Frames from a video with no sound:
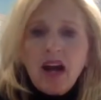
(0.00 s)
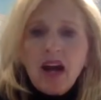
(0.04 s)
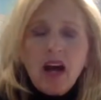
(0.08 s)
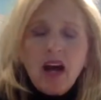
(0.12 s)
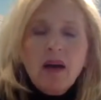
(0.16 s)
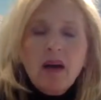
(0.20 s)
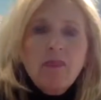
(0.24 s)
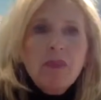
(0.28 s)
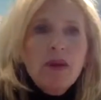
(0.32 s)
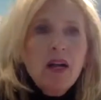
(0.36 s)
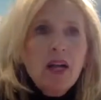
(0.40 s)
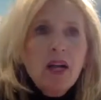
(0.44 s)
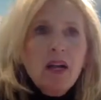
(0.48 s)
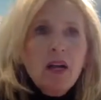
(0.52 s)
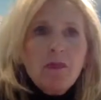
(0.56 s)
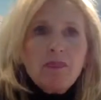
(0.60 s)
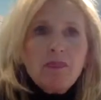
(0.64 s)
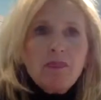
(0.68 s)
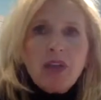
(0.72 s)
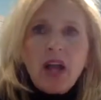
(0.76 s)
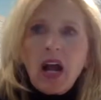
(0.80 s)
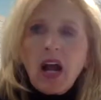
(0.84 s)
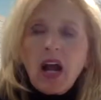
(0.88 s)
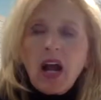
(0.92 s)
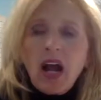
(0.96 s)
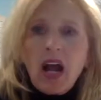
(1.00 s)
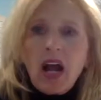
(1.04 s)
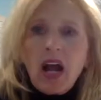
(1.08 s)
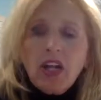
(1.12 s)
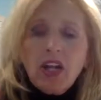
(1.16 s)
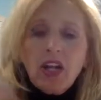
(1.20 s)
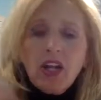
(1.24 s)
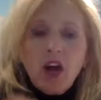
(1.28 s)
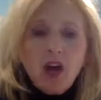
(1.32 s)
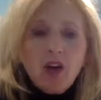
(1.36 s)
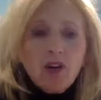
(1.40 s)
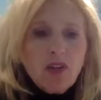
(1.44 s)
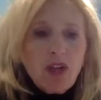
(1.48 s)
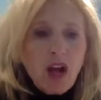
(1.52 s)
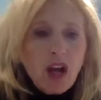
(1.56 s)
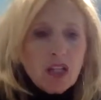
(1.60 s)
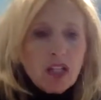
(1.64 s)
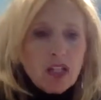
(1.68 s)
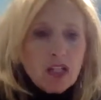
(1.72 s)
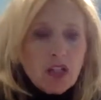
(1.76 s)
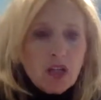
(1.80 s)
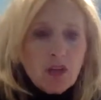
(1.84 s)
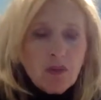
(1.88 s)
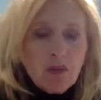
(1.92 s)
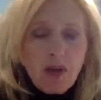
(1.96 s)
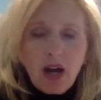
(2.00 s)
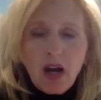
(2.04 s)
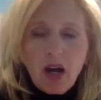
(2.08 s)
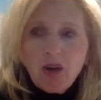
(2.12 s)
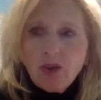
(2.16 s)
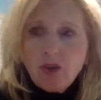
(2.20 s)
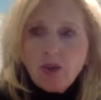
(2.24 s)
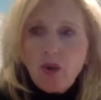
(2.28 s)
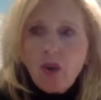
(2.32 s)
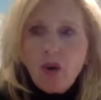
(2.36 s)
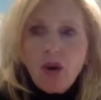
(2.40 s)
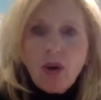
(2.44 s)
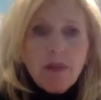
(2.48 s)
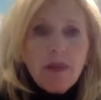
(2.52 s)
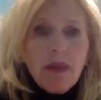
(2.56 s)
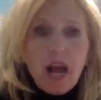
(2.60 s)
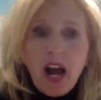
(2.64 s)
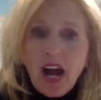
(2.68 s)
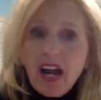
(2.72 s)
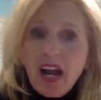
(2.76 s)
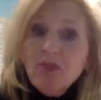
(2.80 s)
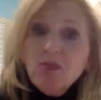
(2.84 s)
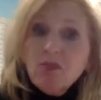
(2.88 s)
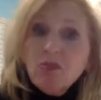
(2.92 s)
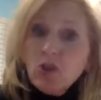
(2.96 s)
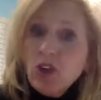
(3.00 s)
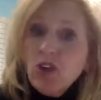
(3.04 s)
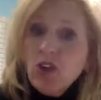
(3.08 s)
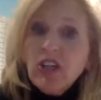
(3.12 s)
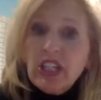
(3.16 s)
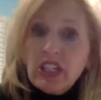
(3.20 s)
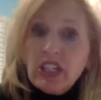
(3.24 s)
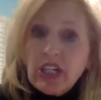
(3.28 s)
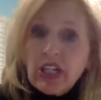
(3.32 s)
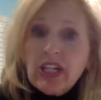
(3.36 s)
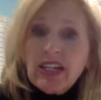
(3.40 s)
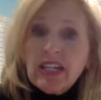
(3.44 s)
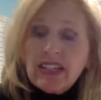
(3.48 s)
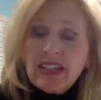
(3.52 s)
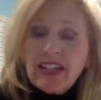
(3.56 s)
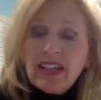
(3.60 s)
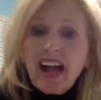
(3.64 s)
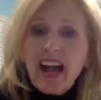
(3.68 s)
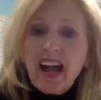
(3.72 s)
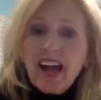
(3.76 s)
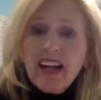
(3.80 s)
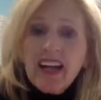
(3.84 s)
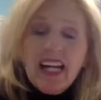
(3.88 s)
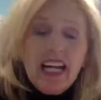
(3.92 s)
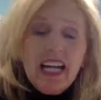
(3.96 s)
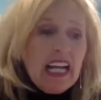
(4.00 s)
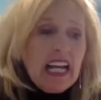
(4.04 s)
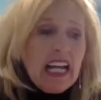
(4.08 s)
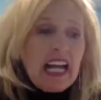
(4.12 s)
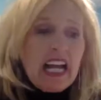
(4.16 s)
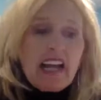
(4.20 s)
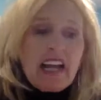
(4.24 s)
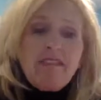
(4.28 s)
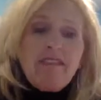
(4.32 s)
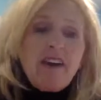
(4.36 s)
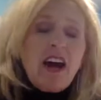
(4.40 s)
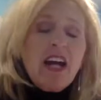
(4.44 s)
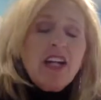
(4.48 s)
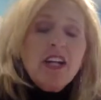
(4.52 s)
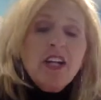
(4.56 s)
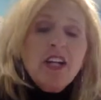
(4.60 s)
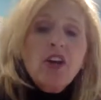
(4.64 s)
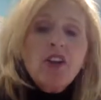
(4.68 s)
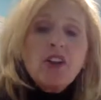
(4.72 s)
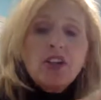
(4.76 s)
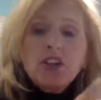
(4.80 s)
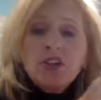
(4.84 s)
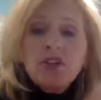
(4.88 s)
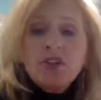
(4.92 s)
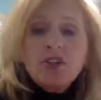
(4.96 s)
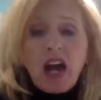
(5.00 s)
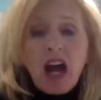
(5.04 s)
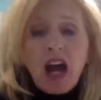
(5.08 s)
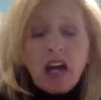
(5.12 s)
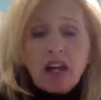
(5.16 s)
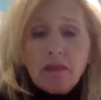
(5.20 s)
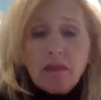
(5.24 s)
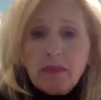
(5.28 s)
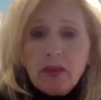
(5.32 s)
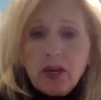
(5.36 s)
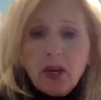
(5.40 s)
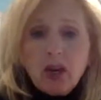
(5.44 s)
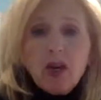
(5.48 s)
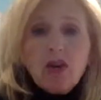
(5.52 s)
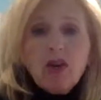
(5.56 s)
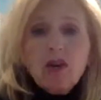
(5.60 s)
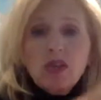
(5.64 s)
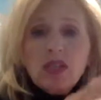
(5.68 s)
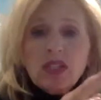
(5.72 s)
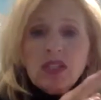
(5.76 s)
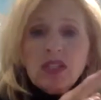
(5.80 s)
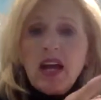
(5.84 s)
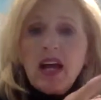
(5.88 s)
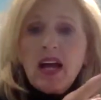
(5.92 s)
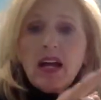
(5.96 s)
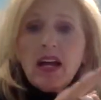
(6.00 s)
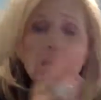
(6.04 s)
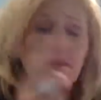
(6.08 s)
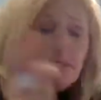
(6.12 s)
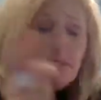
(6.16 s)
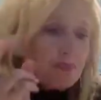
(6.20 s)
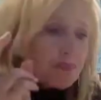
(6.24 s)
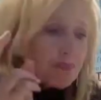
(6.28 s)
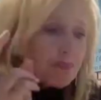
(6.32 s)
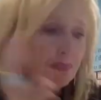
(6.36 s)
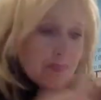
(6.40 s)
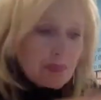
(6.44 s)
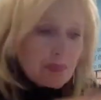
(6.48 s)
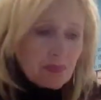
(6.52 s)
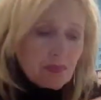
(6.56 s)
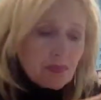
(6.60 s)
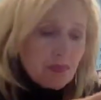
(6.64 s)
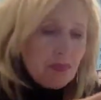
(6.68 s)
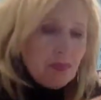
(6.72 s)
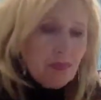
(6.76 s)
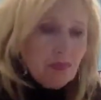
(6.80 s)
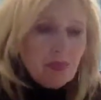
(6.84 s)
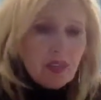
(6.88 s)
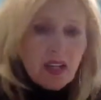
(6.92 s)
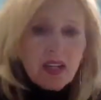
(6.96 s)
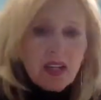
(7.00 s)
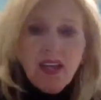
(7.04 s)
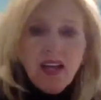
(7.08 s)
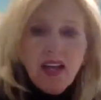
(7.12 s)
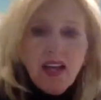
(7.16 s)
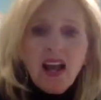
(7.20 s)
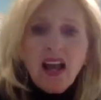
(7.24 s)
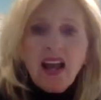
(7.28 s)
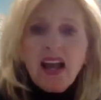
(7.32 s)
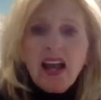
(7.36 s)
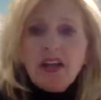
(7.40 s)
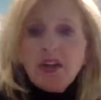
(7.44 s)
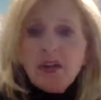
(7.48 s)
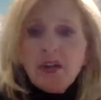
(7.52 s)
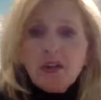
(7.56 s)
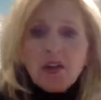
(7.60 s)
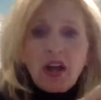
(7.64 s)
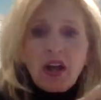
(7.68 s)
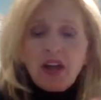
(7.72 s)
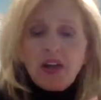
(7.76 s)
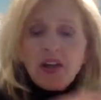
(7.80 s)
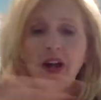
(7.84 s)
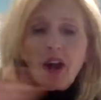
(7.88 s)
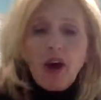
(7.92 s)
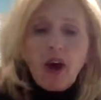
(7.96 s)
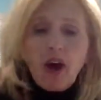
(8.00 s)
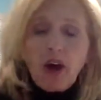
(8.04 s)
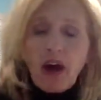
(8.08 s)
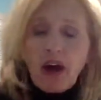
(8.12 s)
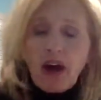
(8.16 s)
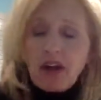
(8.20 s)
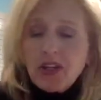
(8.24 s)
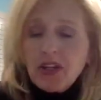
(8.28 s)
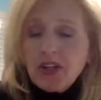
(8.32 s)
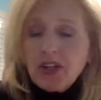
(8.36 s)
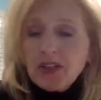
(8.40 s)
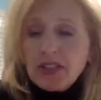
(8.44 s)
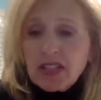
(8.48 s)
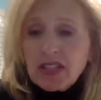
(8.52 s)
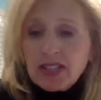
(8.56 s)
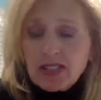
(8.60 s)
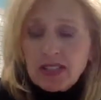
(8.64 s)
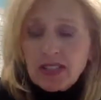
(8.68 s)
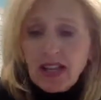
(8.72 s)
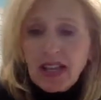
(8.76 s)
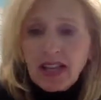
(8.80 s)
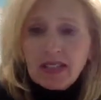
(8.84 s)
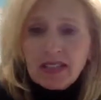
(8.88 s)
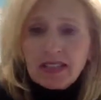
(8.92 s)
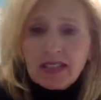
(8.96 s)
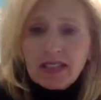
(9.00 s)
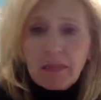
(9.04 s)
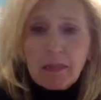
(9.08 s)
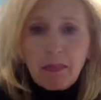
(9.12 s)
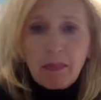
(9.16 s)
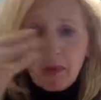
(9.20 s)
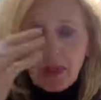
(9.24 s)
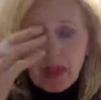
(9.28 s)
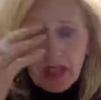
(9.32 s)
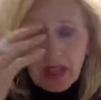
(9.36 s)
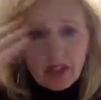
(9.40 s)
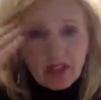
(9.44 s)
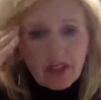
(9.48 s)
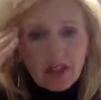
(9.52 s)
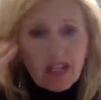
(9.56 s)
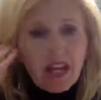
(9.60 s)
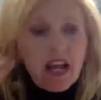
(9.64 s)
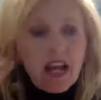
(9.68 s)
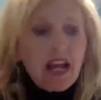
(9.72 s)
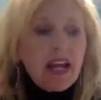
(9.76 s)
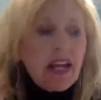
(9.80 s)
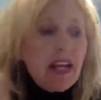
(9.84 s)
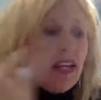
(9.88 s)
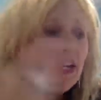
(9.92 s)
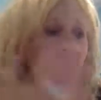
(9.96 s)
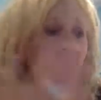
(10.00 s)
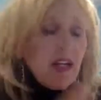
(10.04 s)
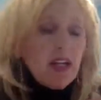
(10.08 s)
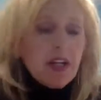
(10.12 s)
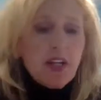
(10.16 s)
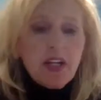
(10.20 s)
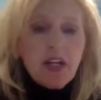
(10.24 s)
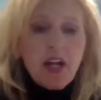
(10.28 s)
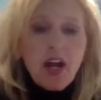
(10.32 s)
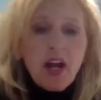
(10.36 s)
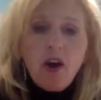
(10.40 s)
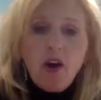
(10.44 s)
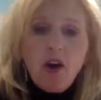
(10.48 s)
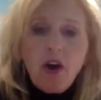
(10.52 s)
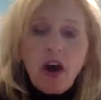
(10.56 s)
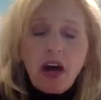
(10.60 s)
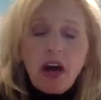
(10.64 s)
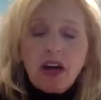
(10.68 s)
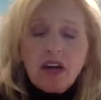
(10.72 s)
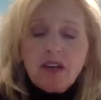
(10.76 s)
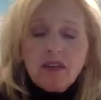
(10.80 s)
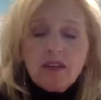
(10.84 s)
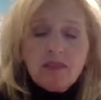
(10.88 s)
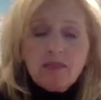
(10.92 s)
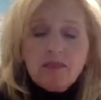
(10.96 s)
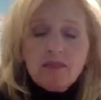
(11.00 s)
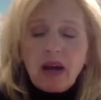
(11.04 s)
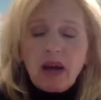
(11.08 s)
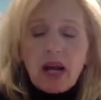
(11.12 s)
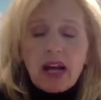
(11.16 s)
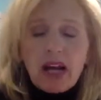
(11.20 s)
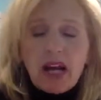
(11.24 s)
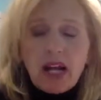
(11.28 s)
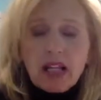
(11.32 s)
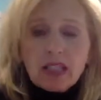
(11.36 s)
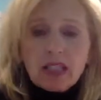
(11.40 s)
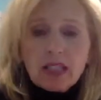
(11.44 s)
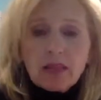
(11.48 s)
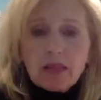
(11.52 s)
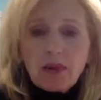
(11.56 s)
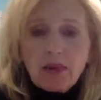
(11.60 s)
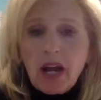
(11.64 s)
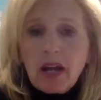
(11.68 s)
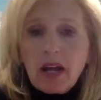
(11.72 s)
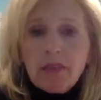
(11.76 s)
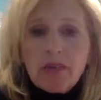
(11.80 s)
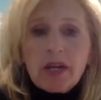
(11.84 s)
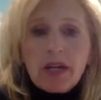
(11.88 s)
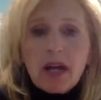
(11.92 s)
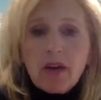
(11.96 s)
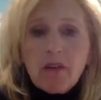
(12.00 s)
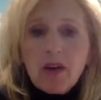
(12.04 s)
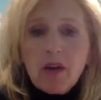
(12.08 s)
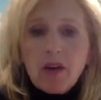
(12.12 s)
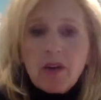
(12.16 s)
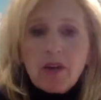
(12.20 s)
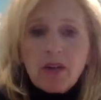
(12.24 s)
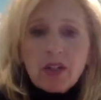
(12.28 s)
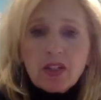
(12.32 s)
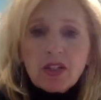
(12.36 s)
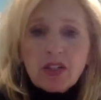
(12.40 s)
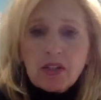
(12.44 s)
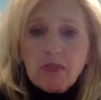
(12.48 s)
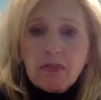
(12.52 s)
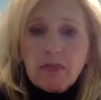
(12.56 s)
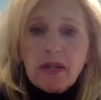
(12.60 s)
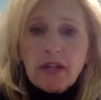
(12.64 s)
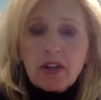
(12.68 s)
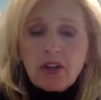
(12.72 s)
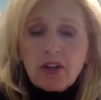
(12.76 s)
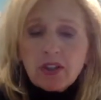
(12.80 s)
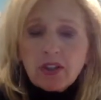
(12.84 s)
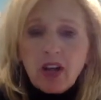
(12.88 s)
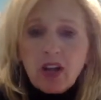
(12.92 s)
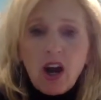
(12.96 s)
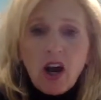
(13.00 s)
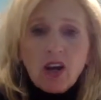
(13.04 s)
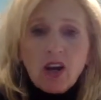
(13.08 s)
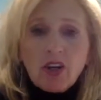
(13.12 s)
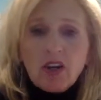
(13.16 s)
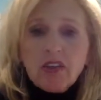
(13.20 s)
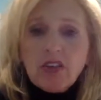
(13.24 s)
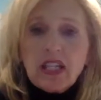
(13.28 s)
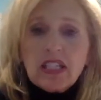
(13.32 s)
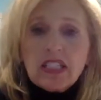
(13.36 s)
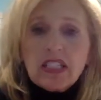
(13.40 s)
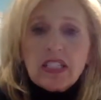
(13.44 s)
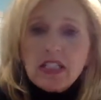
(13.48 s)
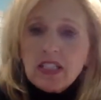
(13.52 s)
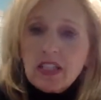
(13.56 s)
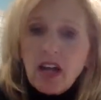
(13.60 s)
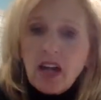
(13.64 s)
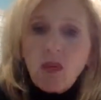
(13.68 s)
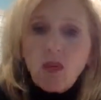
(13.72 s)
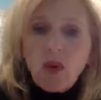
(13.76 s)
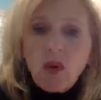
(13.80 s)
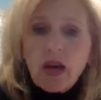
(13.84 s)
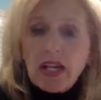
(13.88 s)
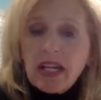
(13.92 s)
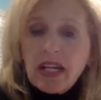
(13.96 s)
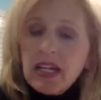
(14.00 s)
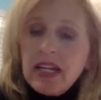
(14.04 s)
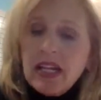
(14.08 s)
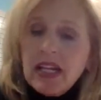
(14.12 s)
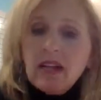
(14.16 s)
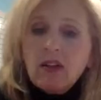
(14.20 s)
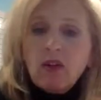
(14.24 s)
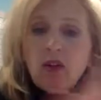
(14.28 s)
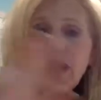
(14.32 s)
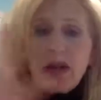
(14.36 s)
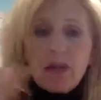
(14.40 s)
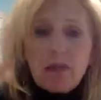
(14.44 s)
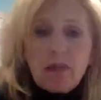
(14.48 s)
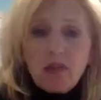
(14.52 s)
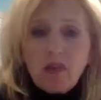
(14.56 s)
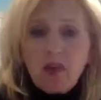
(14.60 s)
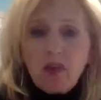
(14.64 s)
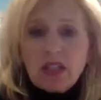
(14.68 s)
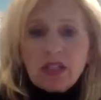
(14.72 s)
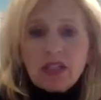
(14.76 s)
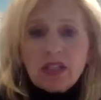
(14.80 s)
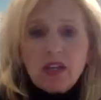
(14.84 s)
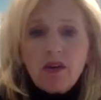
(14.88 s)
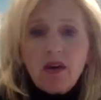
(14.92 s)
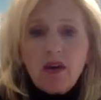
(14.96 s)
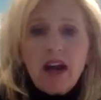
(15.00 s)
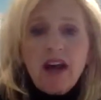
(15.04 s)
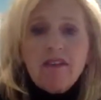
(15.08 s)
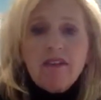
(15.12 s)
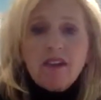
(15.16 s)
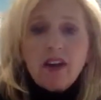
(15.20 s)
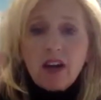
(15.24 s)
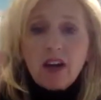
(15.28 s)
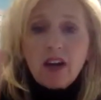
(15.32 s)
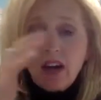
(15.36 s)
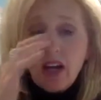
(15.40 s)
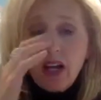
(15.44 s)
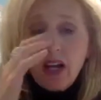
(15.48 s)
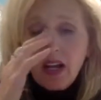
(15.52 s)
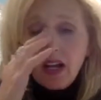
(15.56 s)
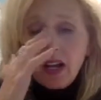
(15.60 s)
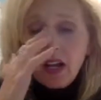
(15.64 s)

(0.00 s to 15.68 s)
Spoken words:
I'm, not to toot my own horn, but I am really good at that. If I know that you've got a miracle set and I used this as an example the other day, my customer had me come over to meet her daughter that did not want any glamour whatsoever.